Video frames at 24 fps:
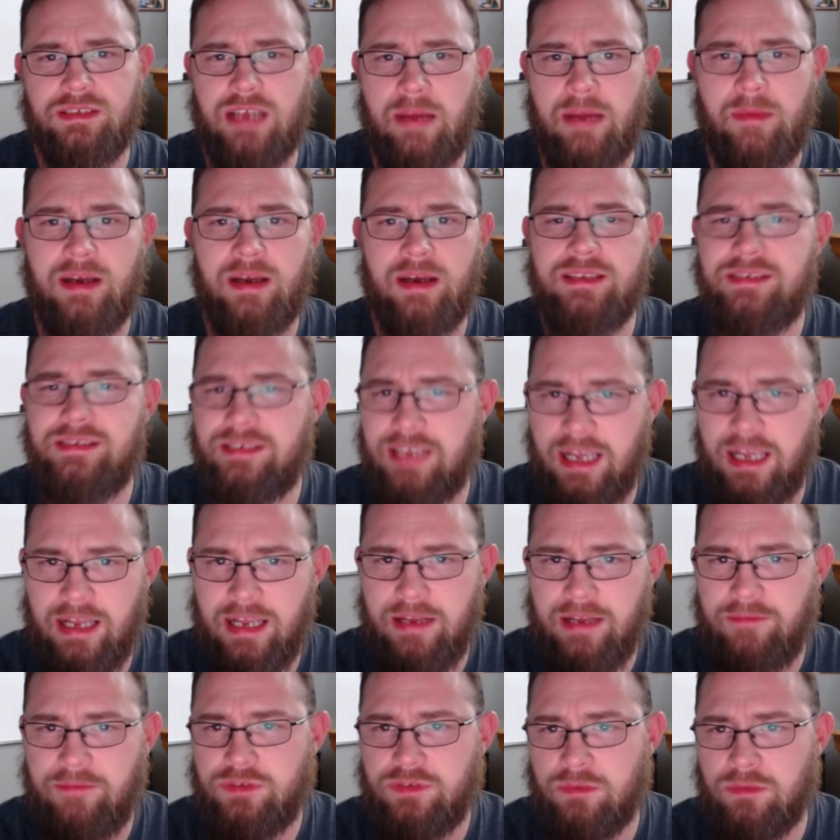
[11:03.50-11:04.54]
I might
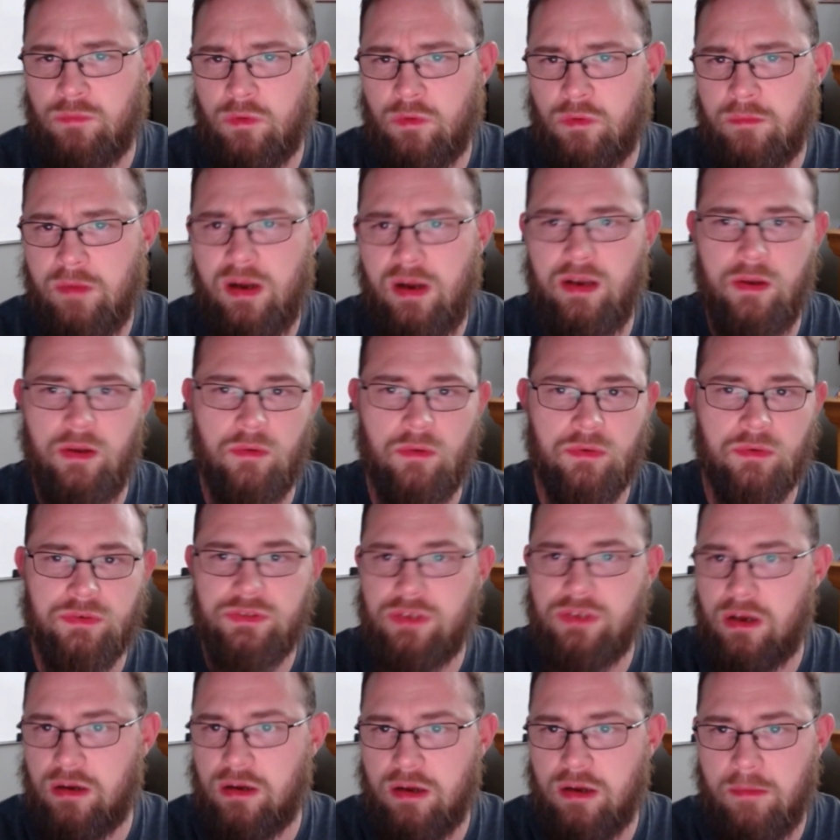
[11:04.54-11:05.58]
save some more money or
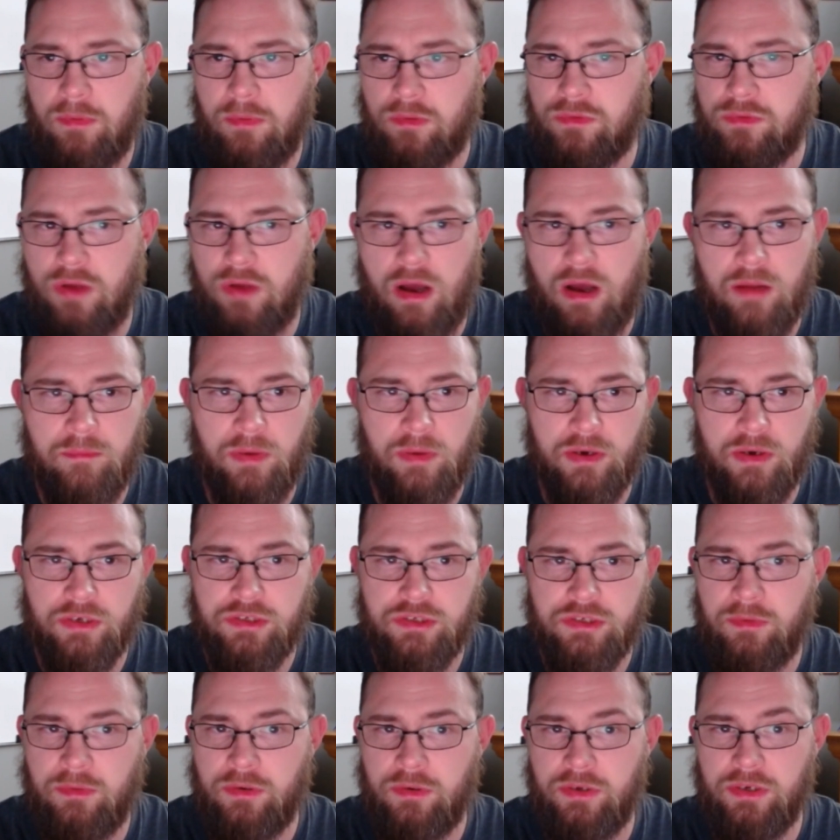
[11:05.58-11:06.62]
stock up on non
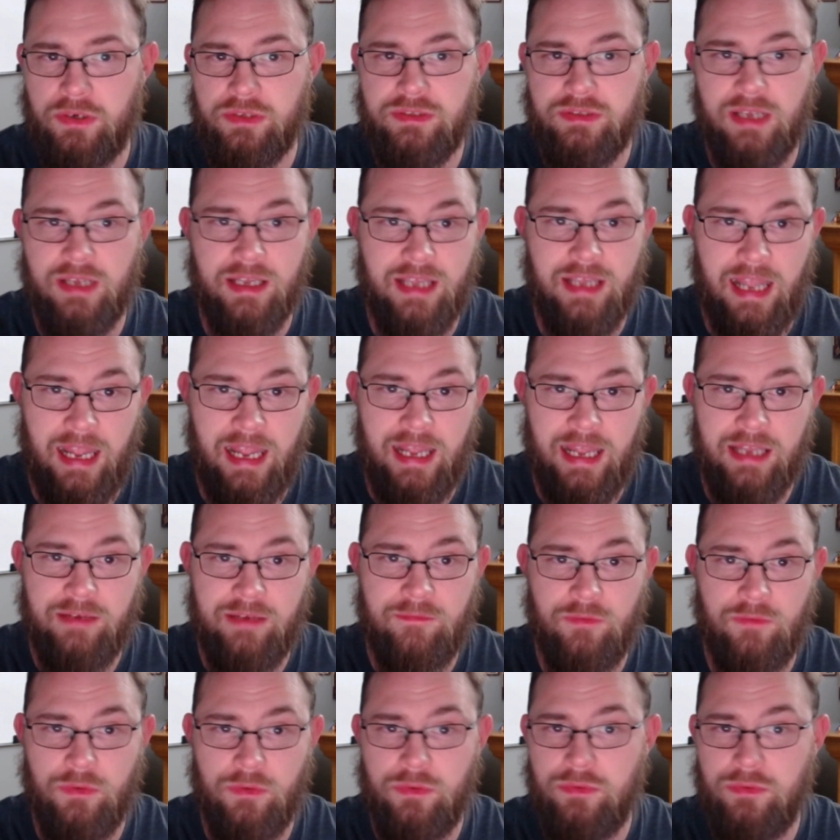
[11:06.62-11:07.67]
perishable goods like canned
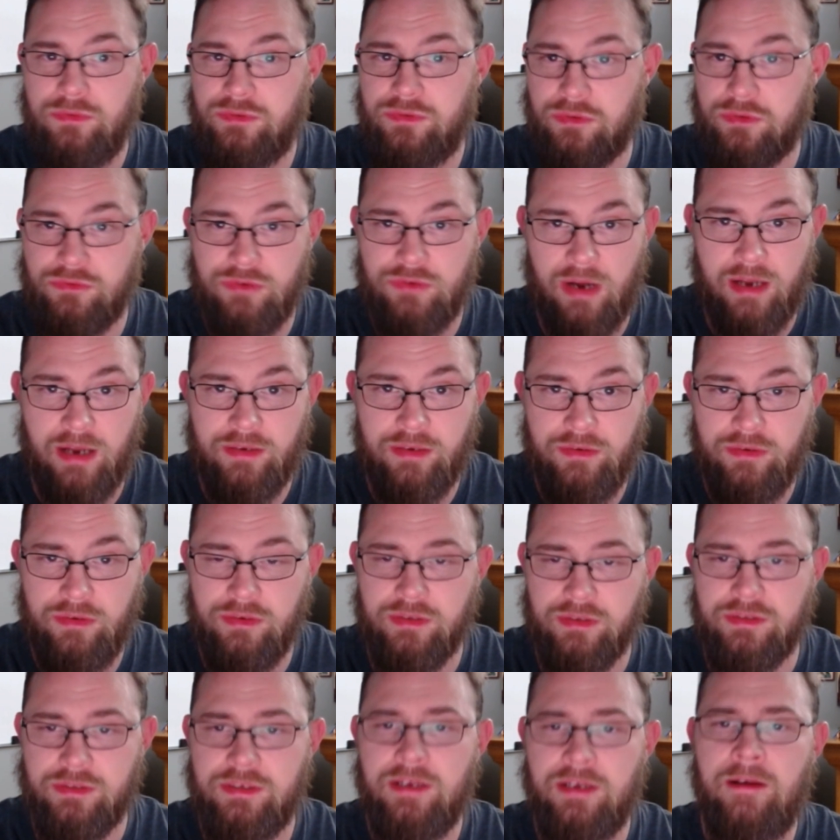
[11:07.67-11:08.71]
foods or dried
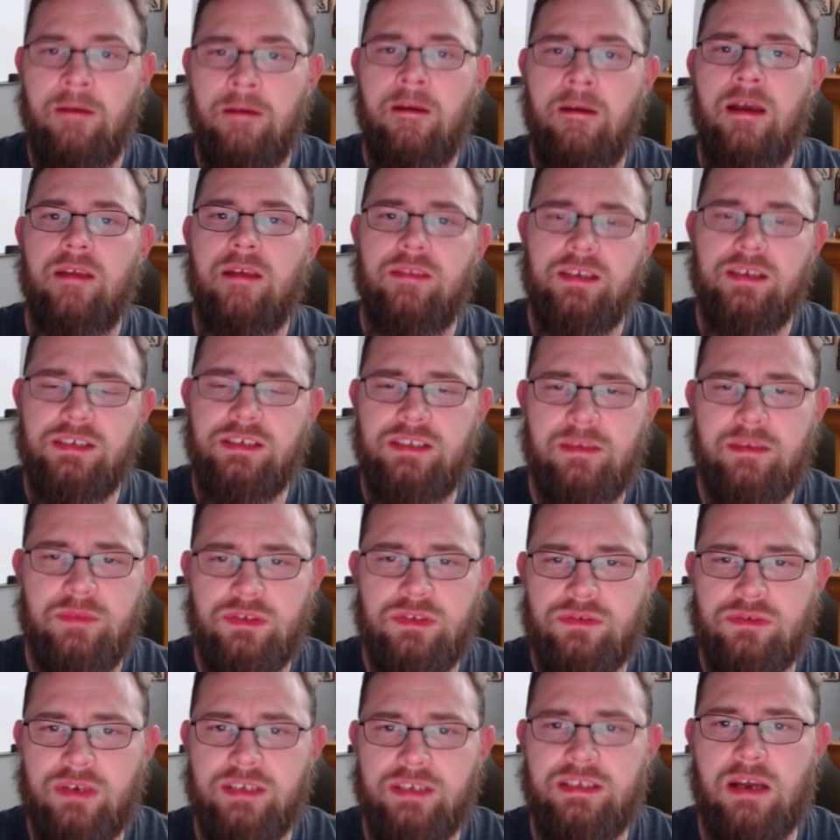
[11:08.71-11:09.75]
goods. This
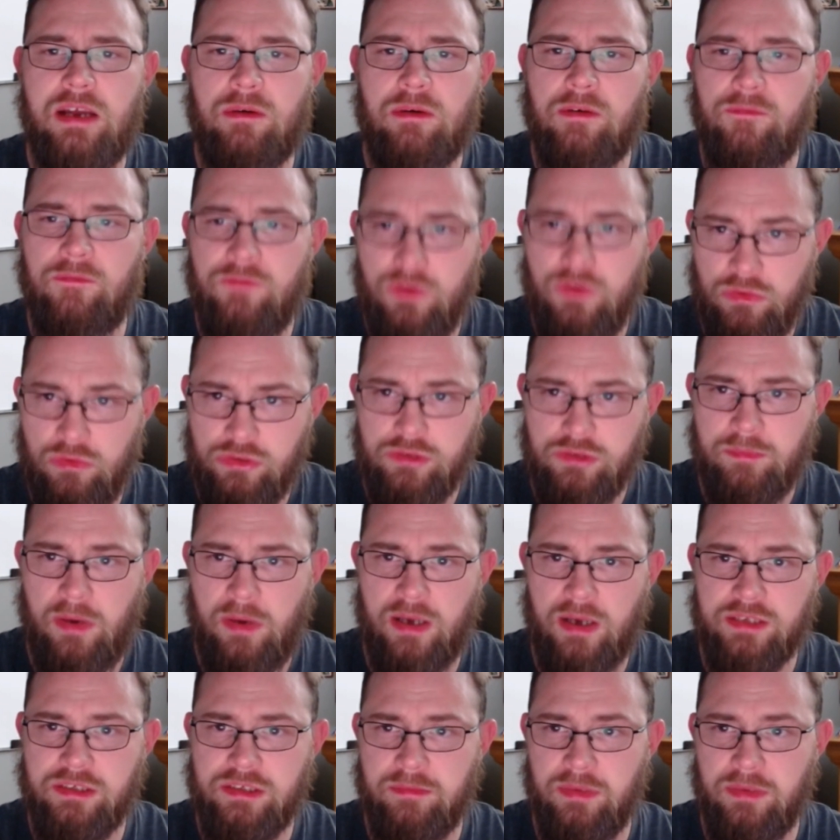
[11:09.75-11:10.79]
demonstrates how a future
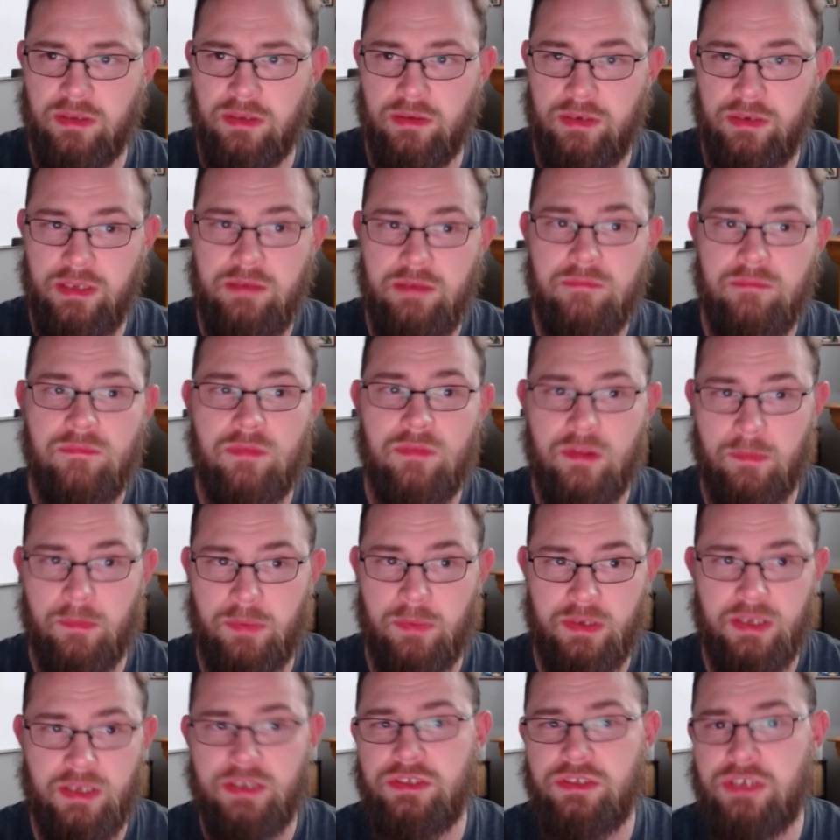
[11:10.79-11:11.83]
possibility, the
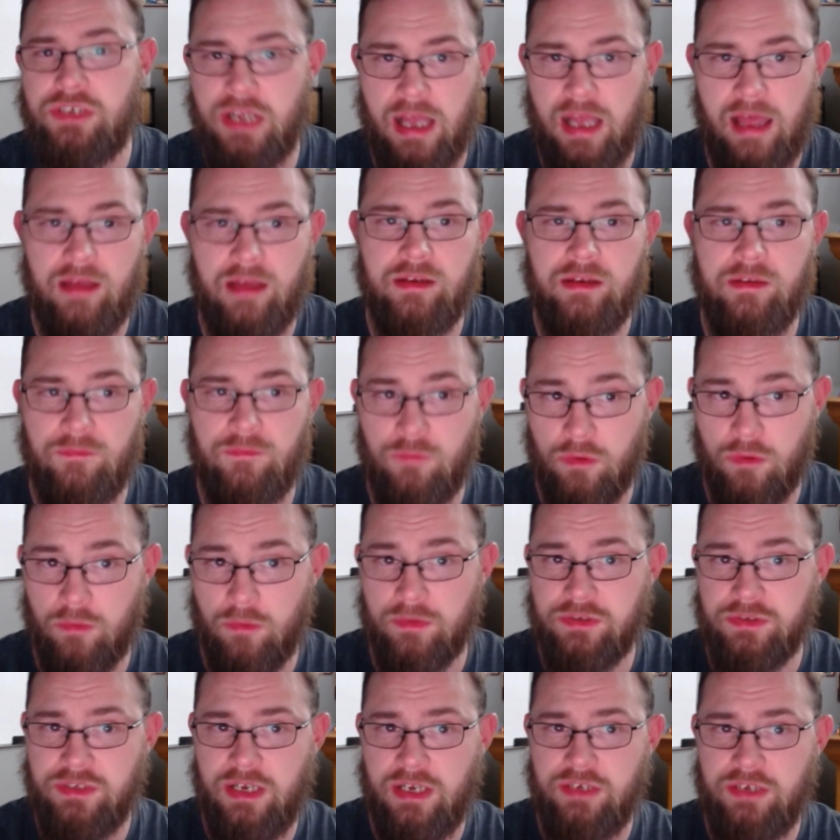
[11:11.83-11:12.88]
potentiality for a
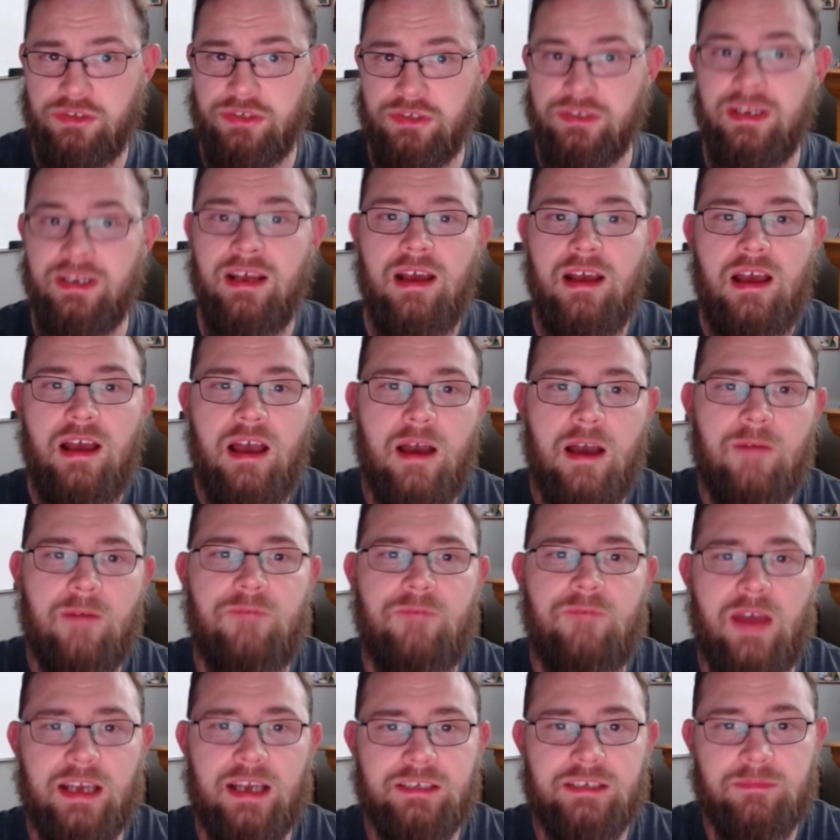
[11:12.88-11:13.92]
recession,
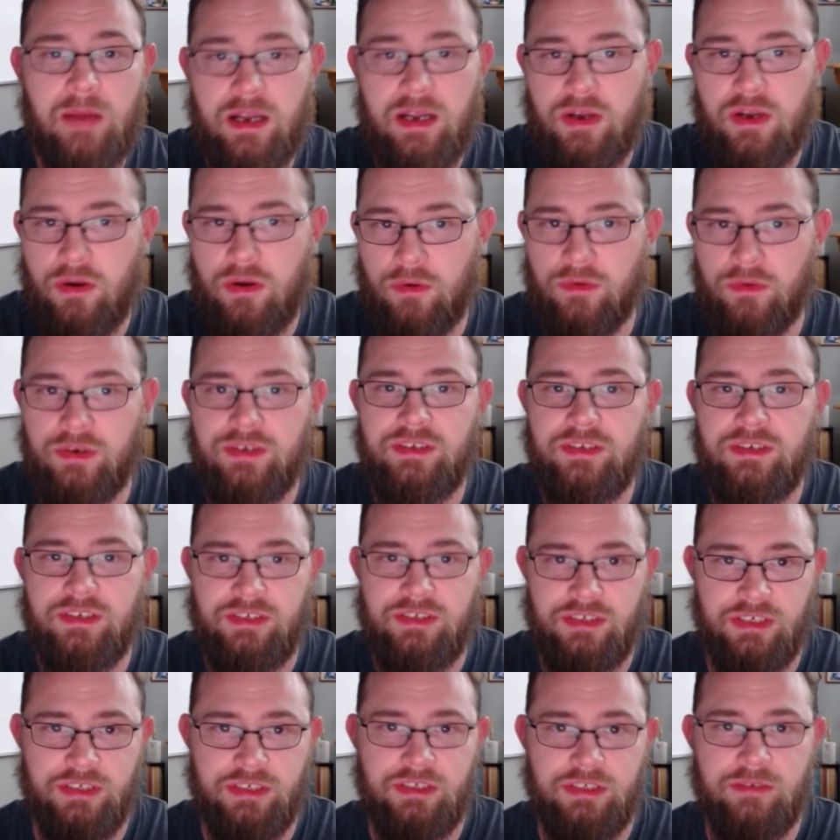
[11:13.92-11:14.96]
affects my current
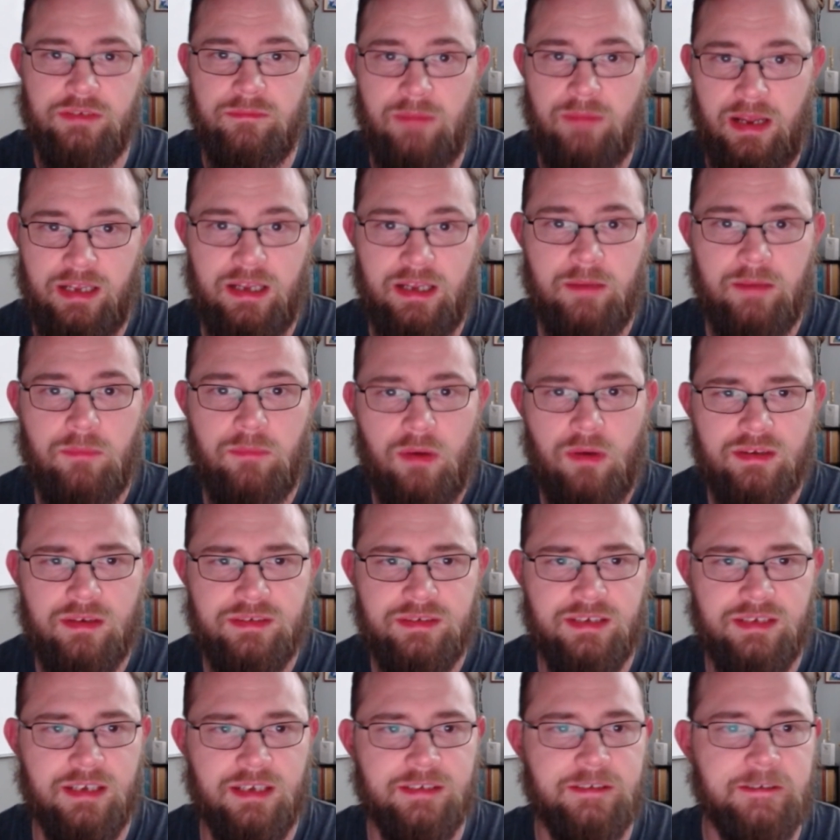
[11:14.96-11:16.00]
decision making
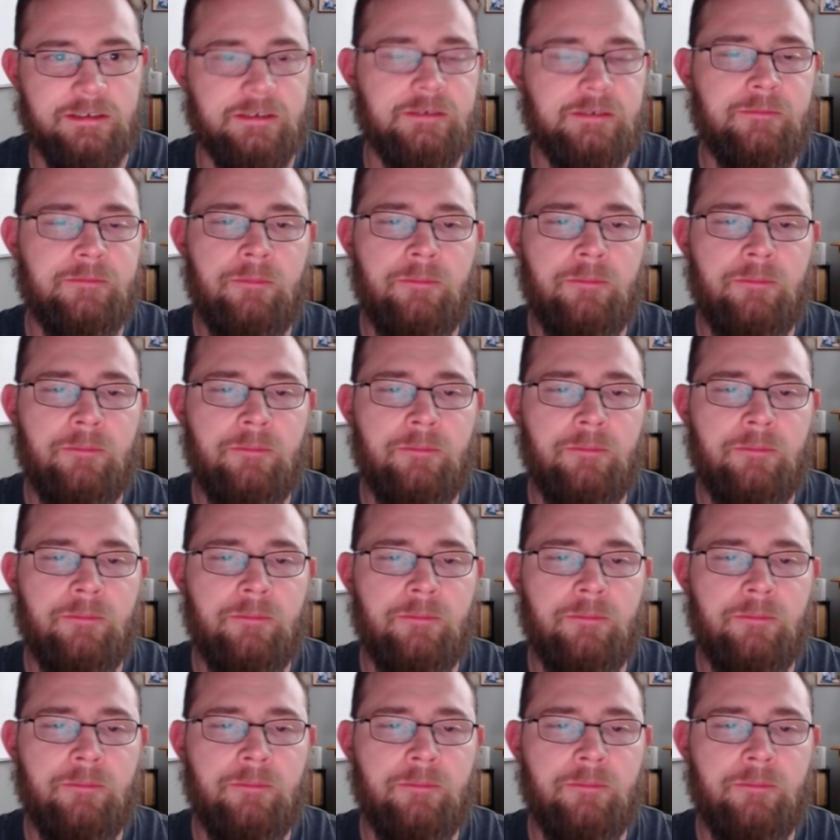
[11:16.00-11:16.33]
processes.